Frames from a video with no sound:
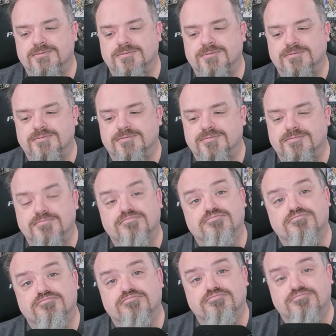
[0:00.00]

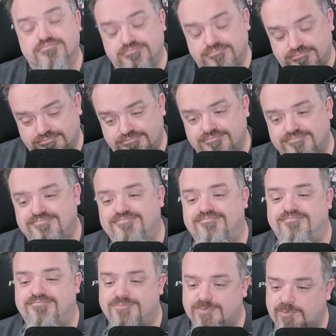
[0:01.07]

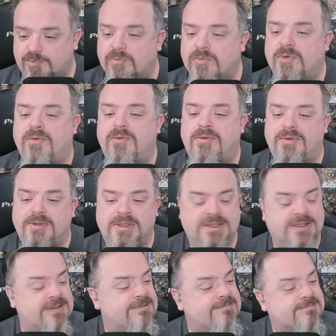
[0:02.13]

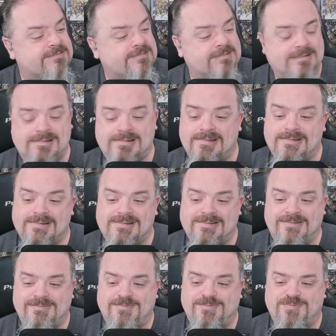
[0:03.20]

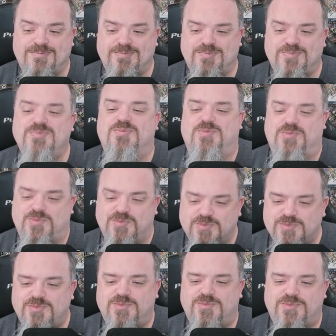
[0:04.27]

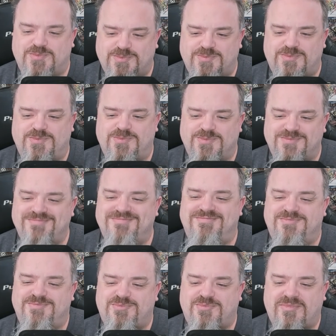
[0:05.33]

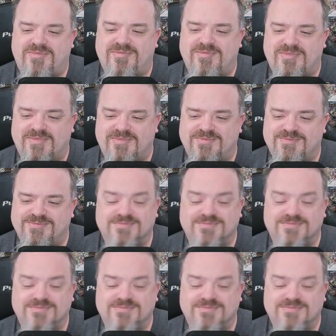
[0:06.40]
No words are spoken by the person on screen.